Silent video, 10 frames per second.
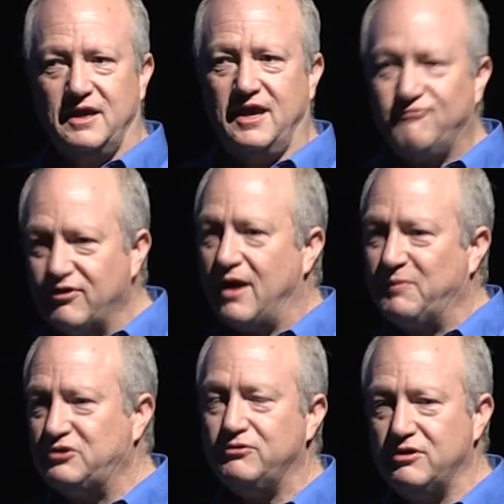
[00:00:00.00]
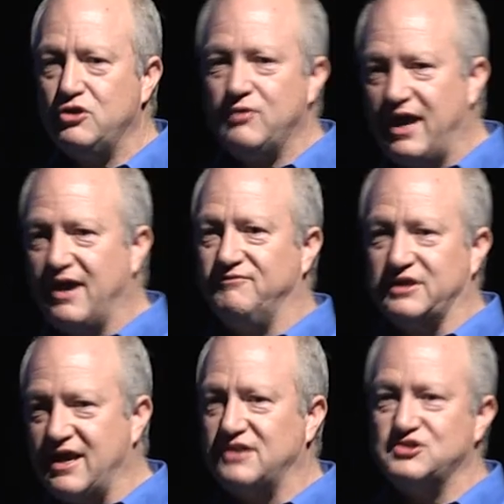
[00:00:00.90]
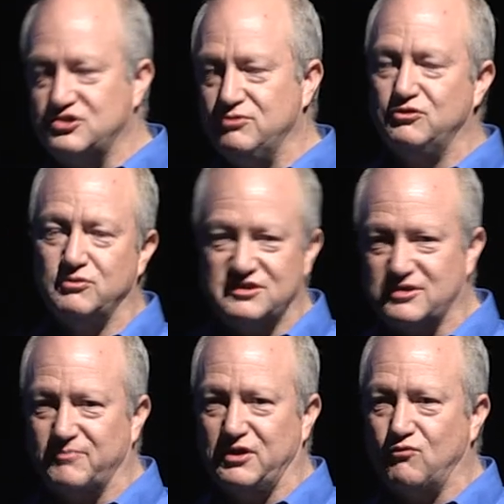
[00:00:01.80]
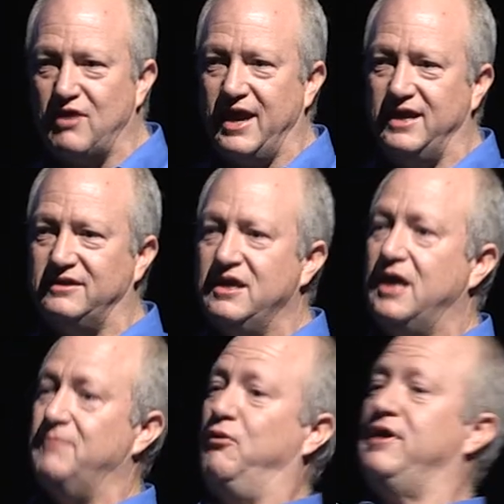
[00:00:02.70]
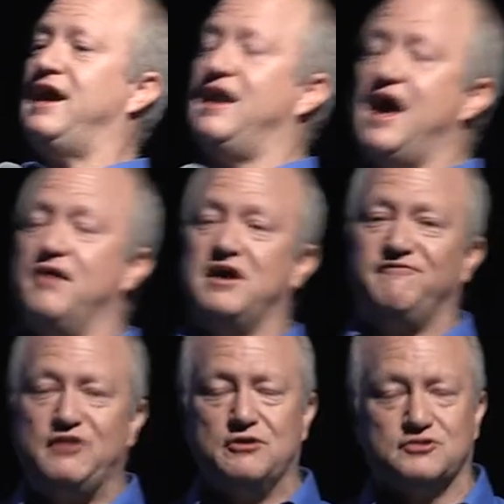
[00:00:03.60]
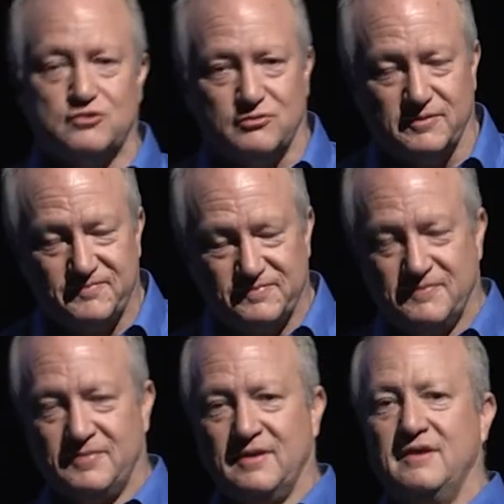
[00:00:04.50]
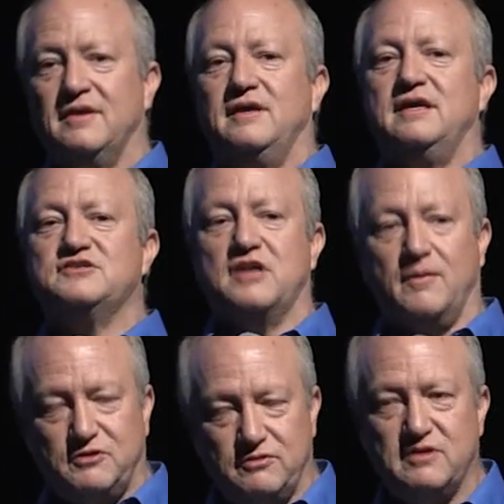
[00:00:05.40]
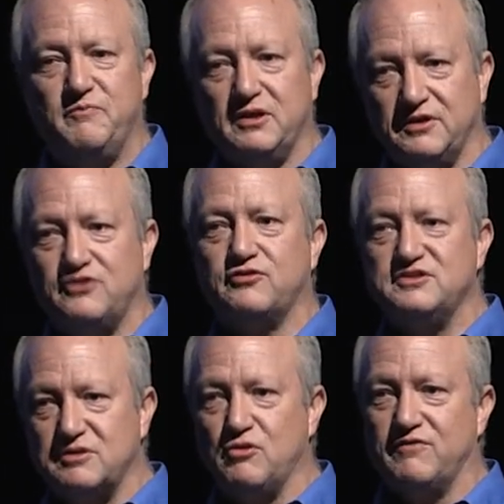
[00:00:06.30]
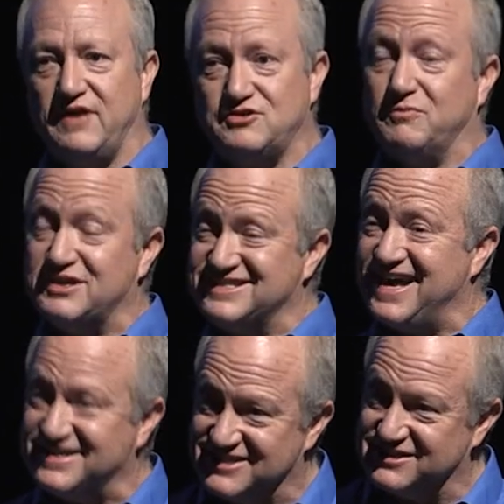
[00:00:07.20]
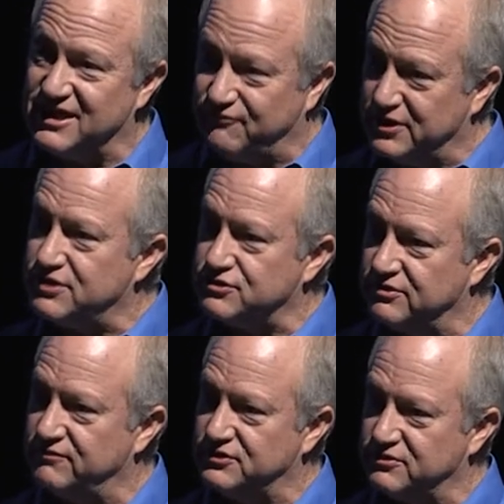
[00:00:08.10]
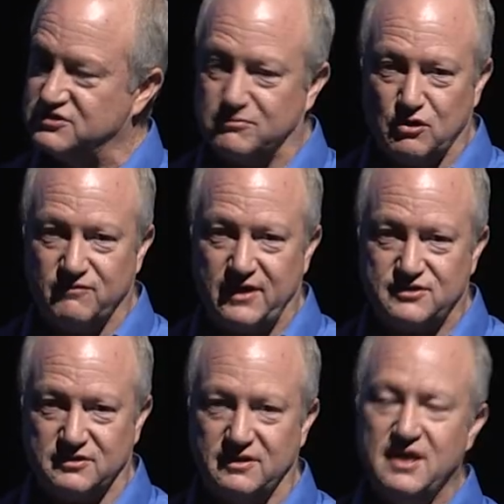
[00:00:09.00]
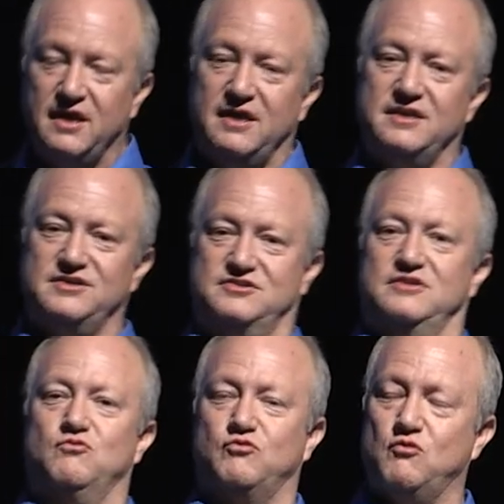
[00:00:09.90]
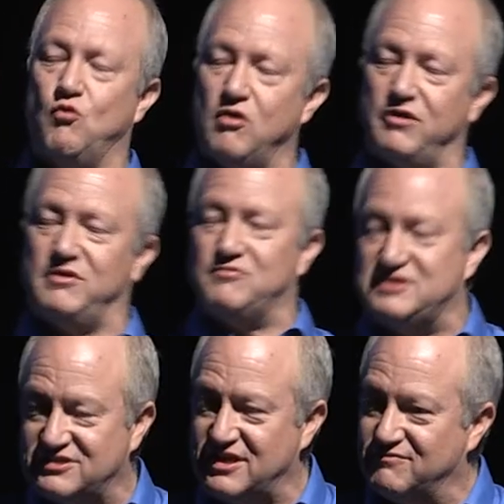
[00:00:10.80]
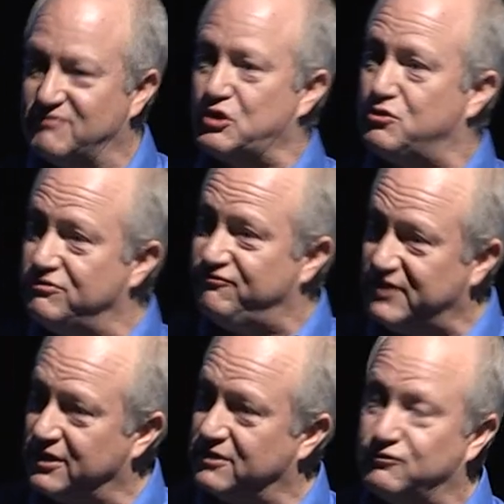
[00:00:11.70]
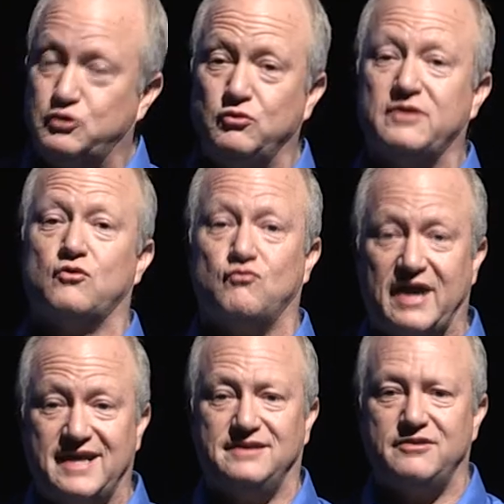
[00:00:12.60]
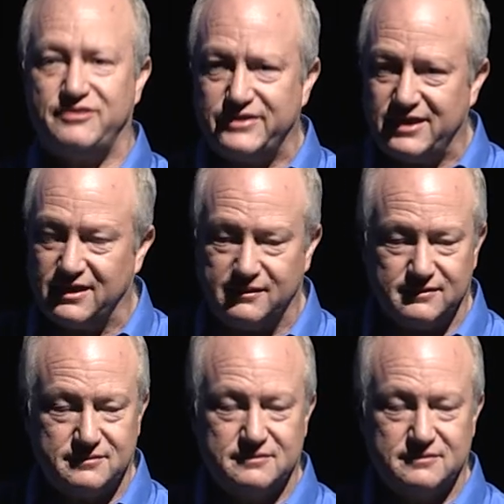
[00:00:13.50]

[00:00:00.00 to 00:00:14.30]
Every opportunity you have to catch a student doing something right and point out how that feels to them is an opportunity to build intrinsic motivation because that is the definition of intrinsic motivation. It is the reward we receive of the good feeling for doing the right thing.